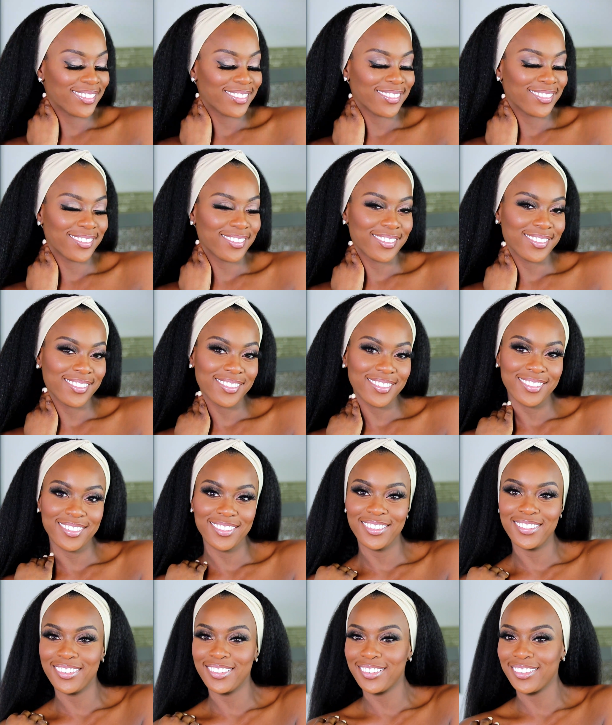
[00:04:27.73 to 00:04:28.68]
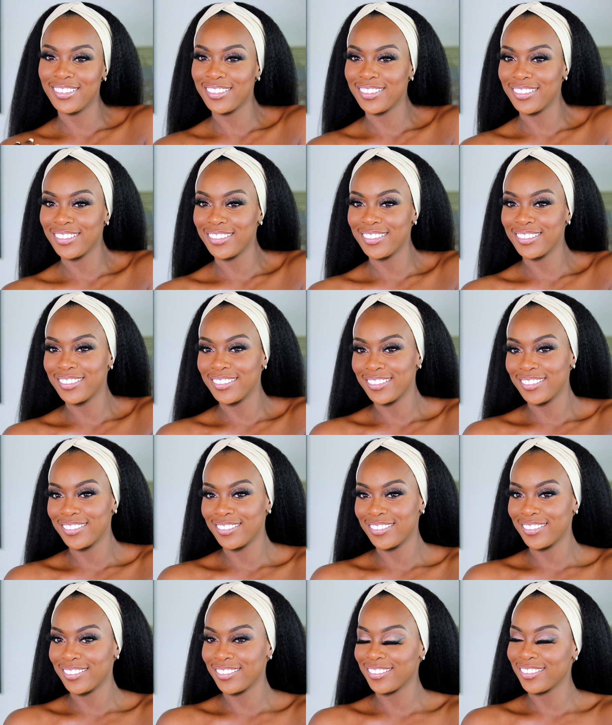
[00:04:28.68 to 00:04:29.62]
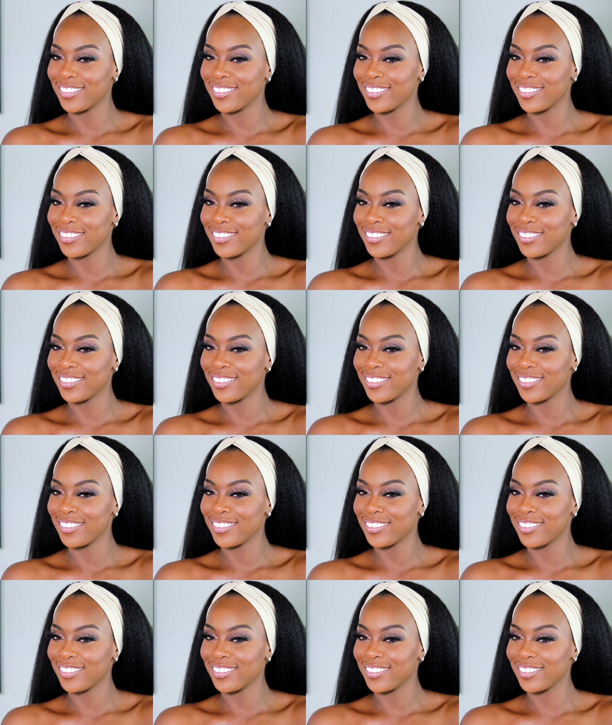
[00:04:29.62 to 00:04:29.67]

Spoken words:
(no one is talking)